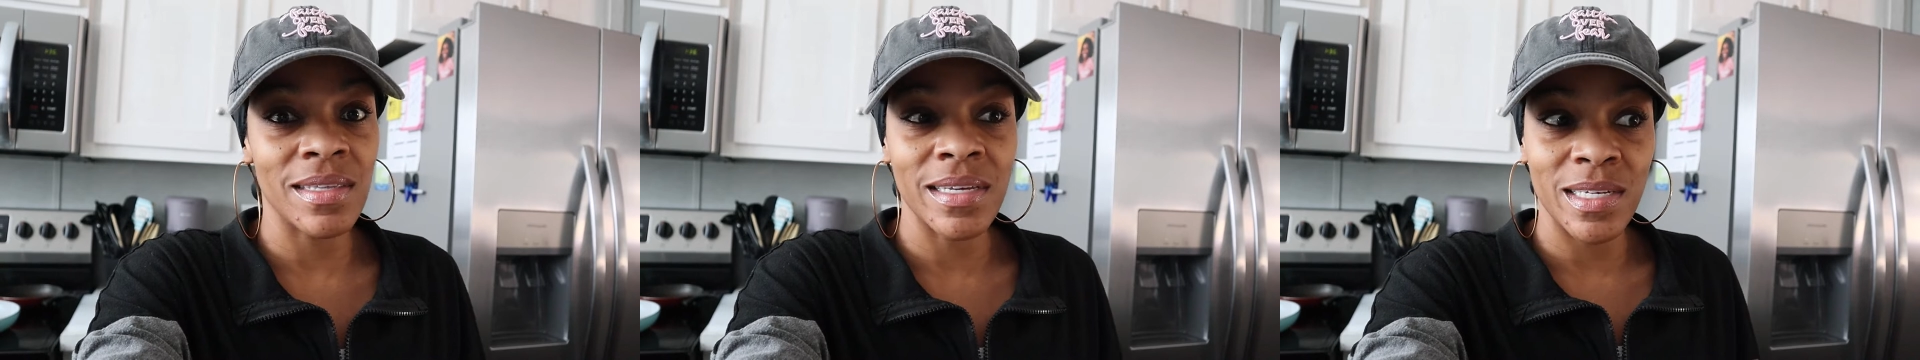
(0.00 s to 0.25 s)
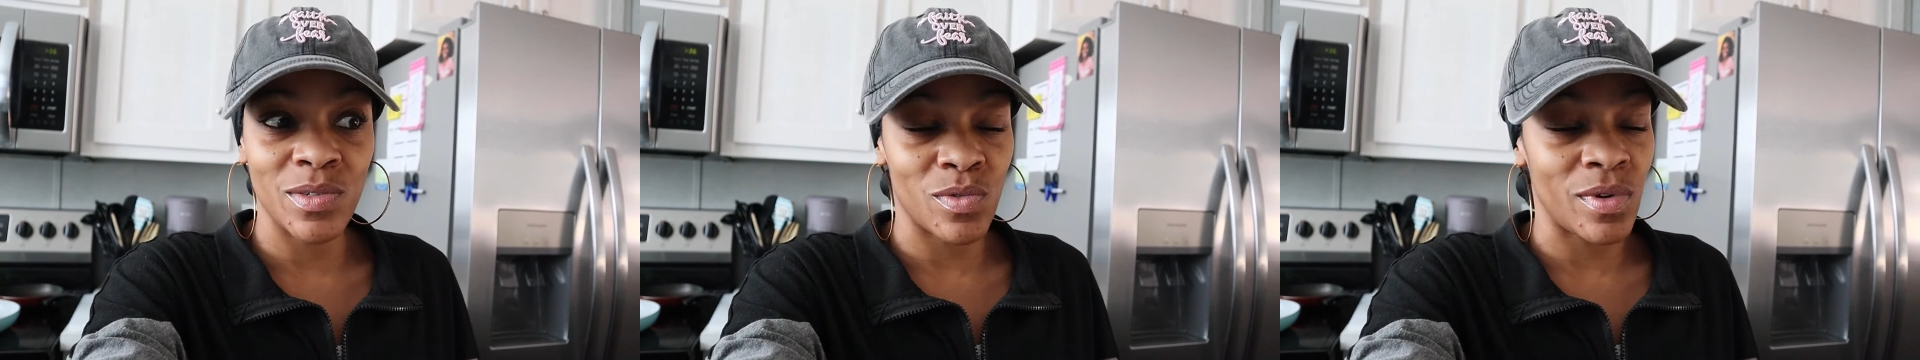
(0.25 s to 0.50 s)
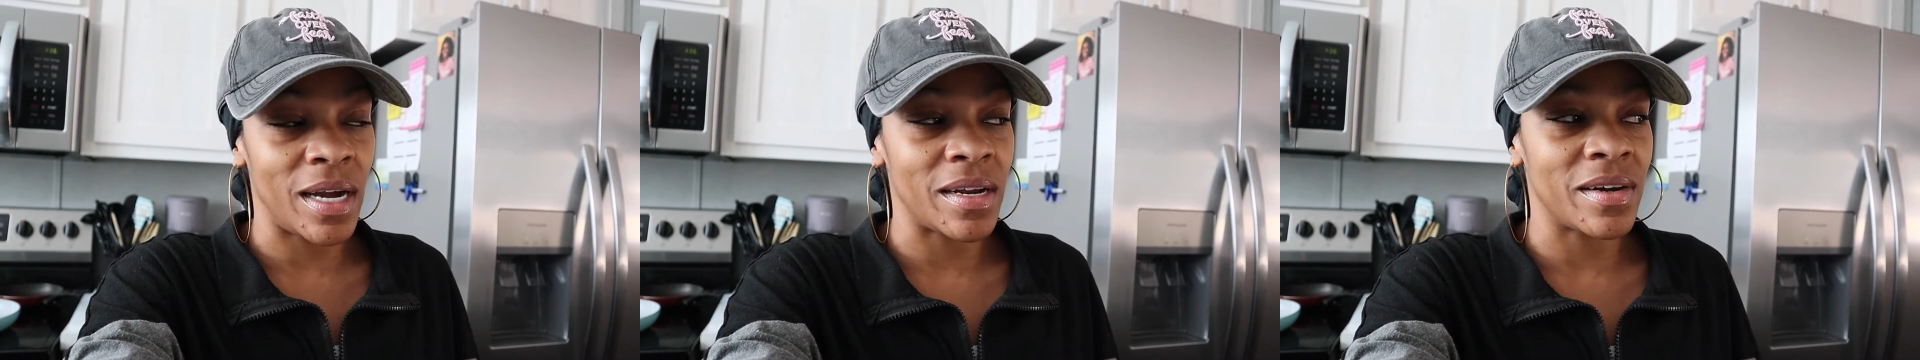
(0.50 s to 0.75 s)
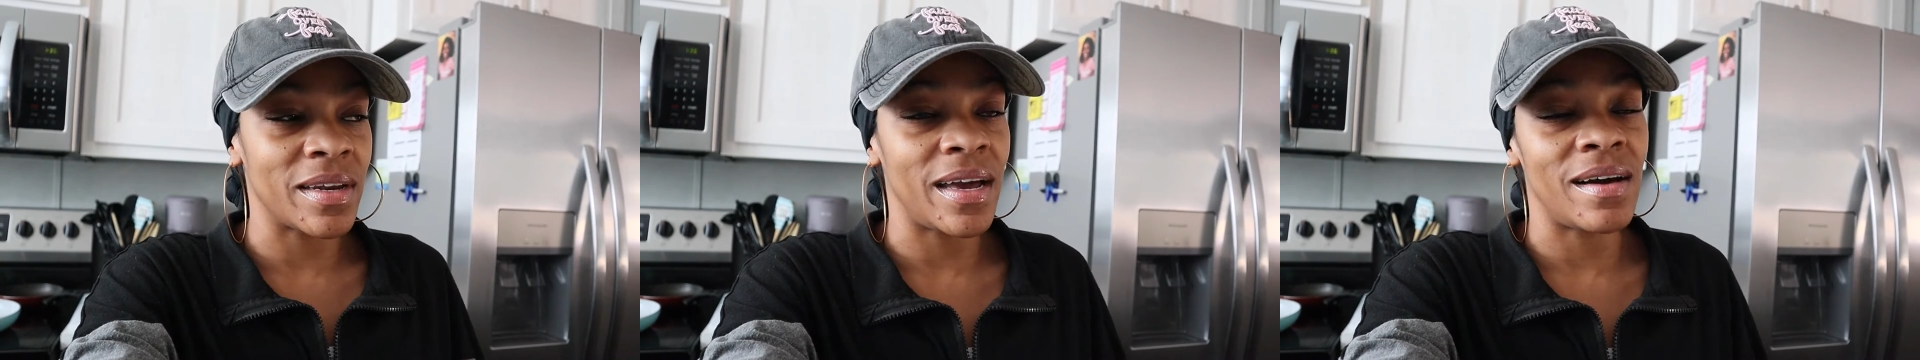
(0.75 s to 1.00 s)
leaked right
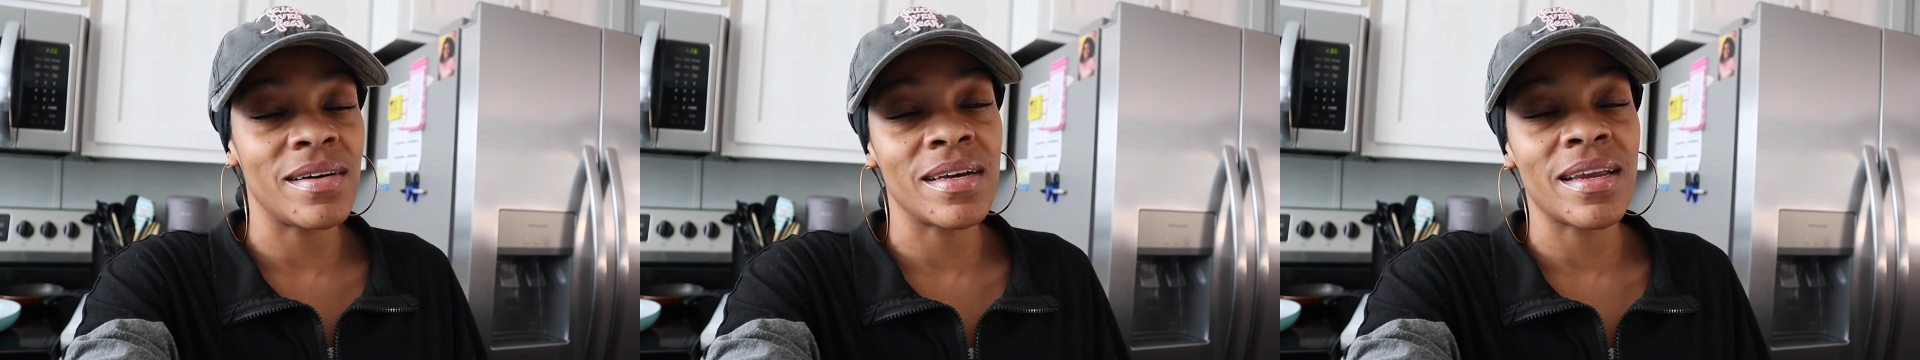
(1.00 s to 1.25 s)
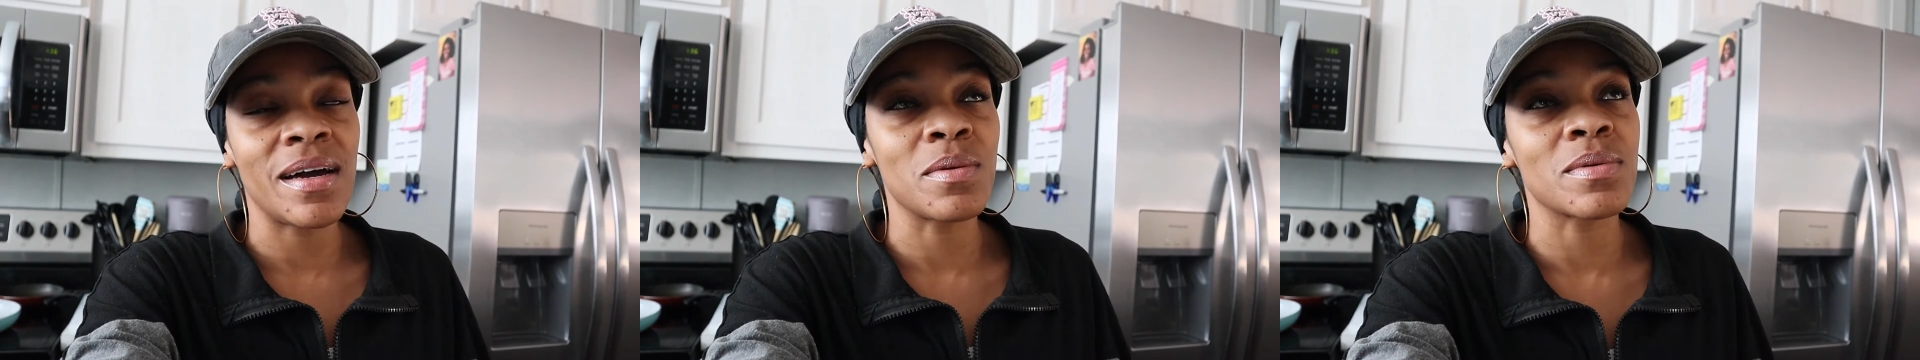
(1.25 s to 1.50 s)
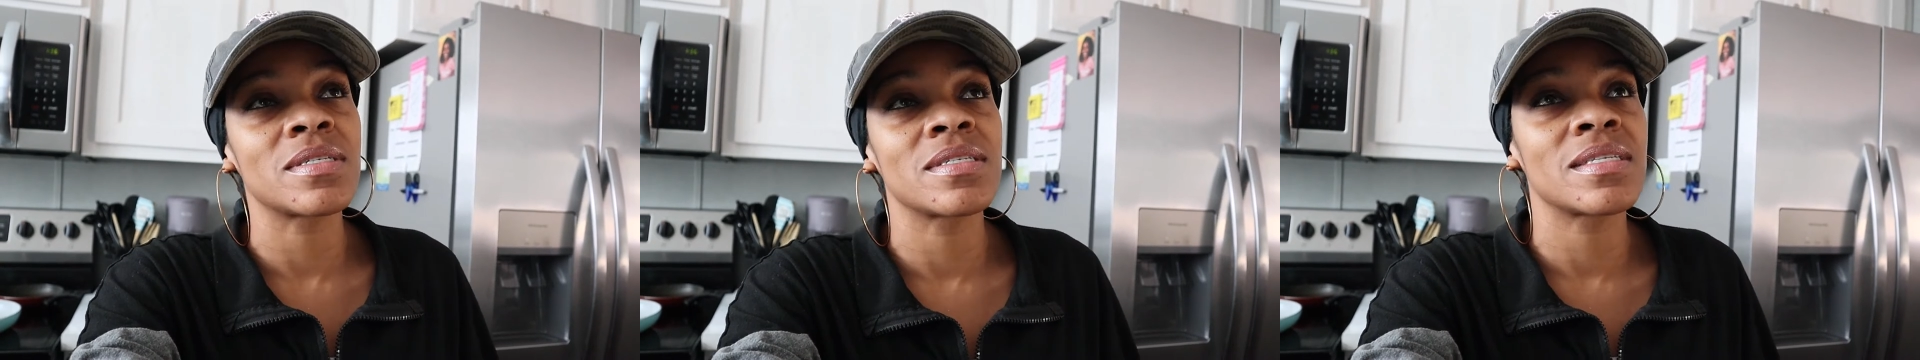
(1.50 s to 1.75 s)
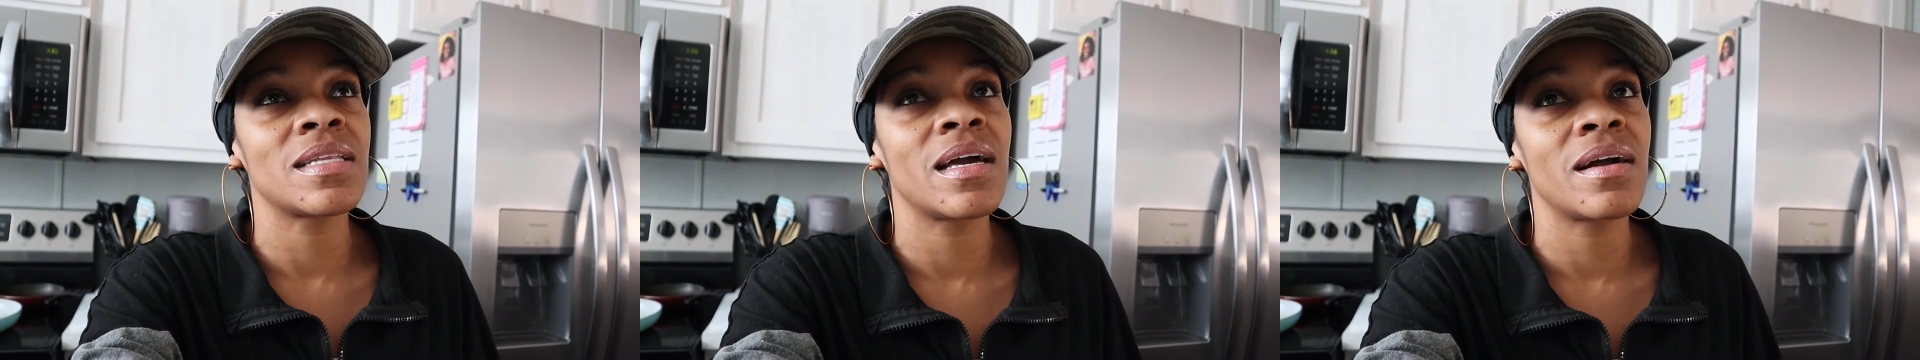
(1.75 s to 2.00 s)
on out and I was
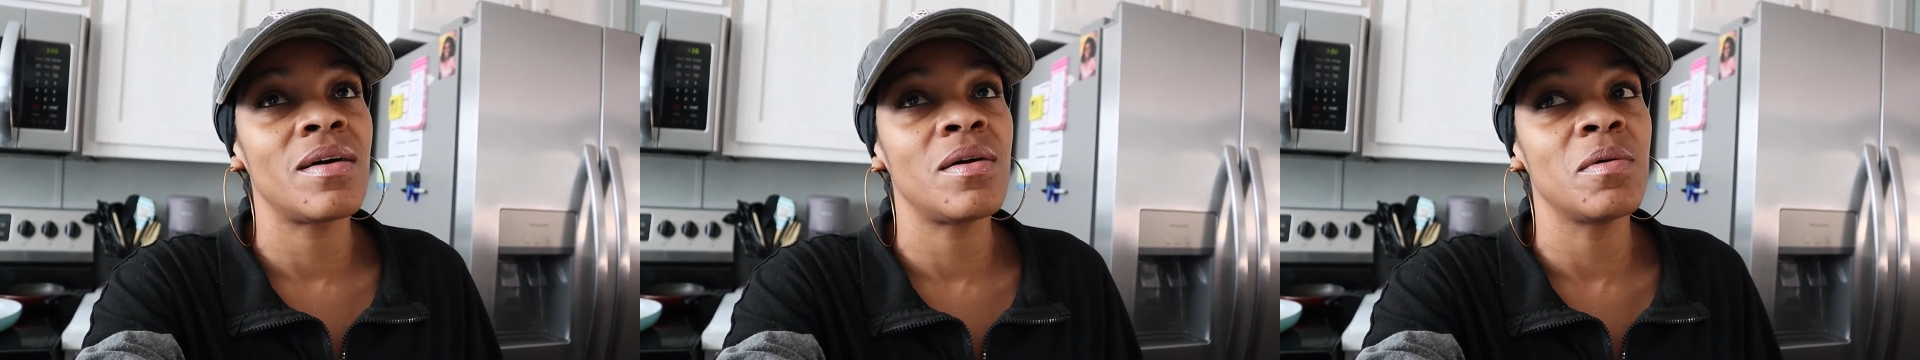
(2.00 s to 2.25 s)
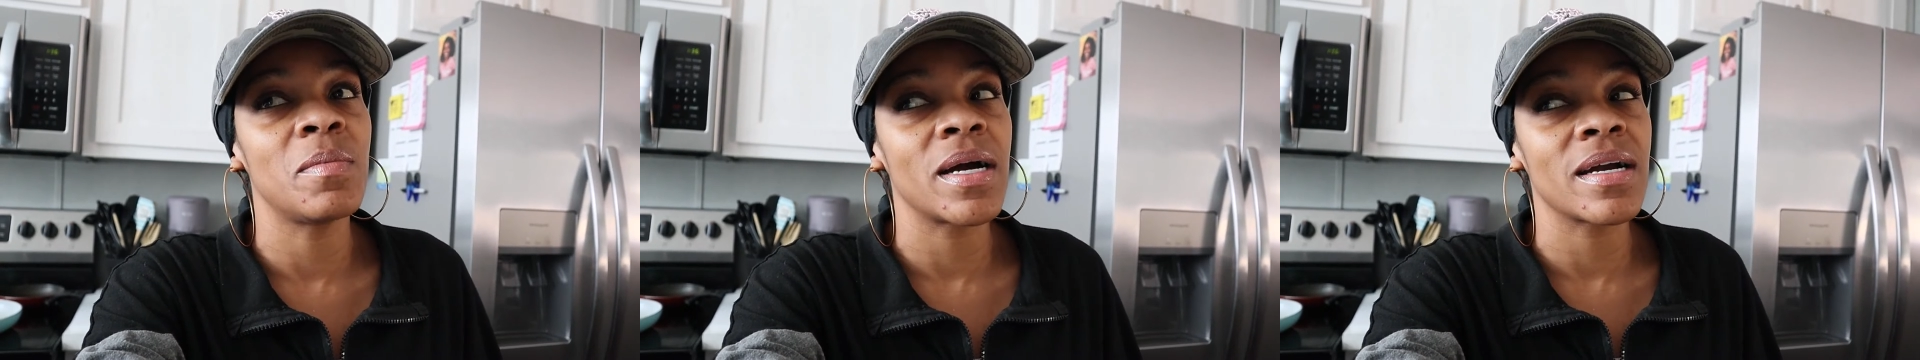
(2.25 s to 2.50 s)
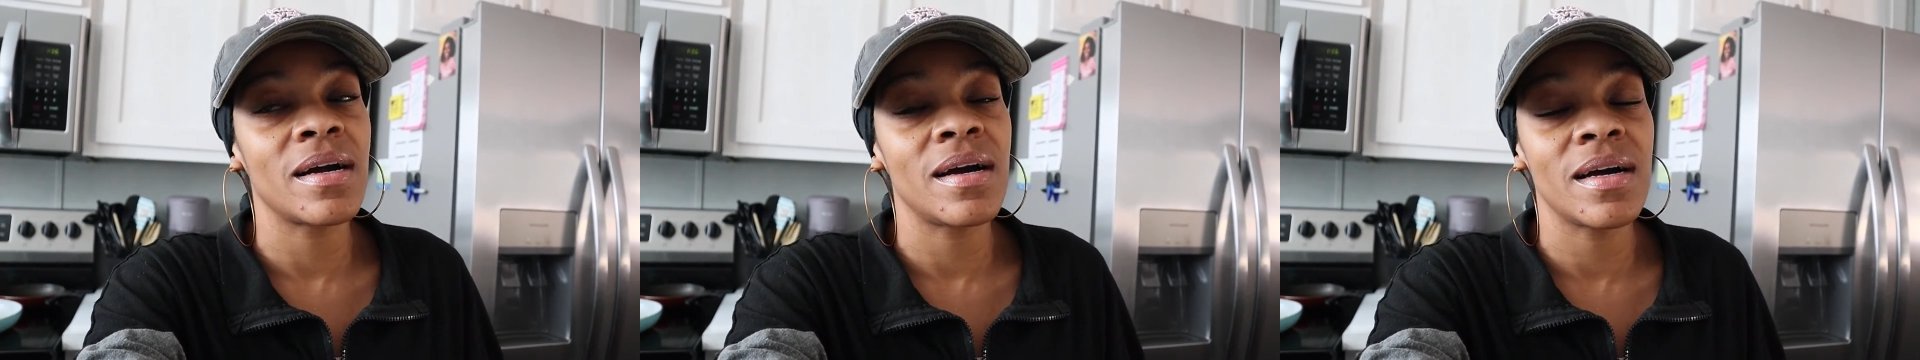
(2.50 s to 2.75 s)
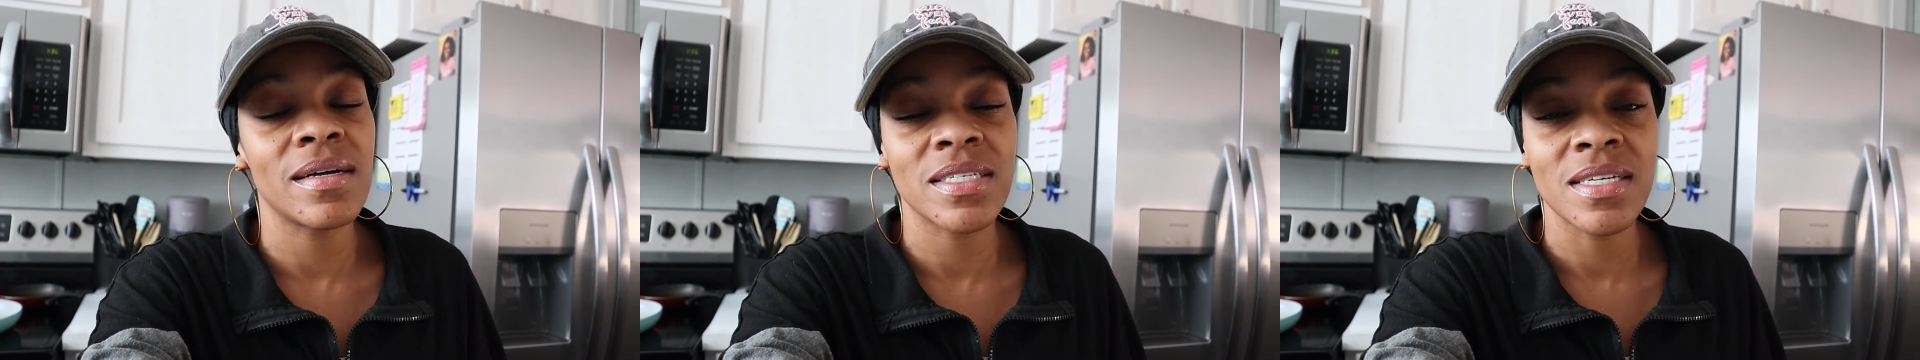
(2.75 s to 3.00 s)
just like oh my
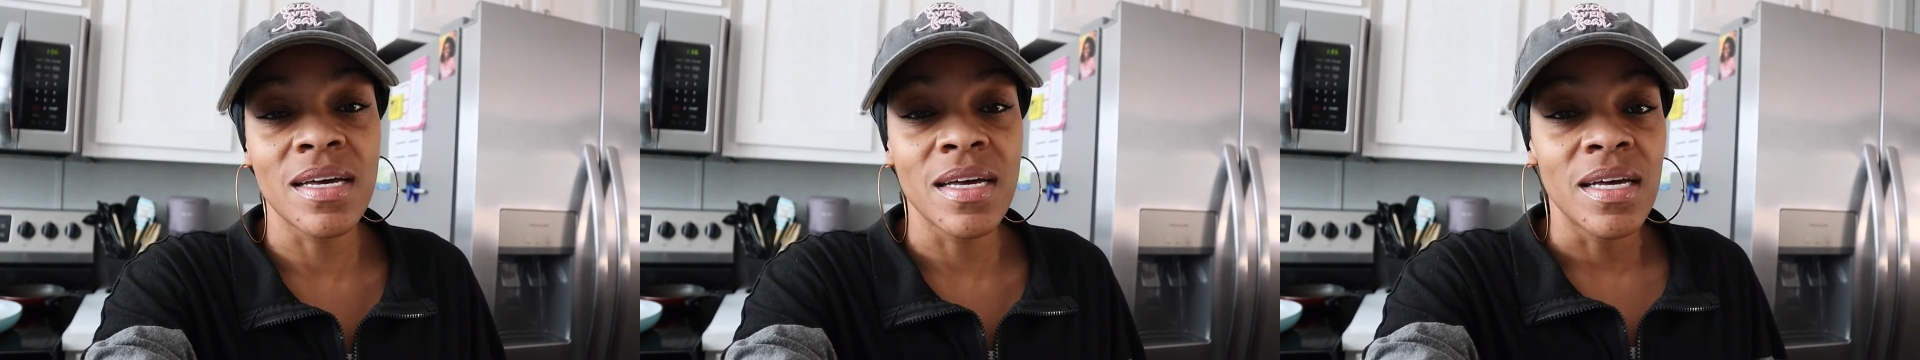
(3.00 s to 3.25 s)
gosh